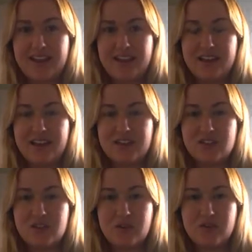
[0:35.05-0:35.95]

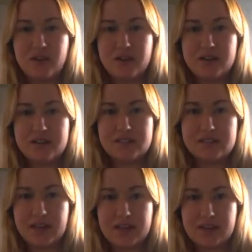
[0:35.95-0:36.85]
So far it's
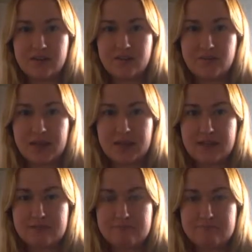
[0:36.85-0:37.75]
kind of
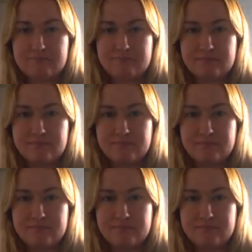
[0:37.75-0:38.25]
been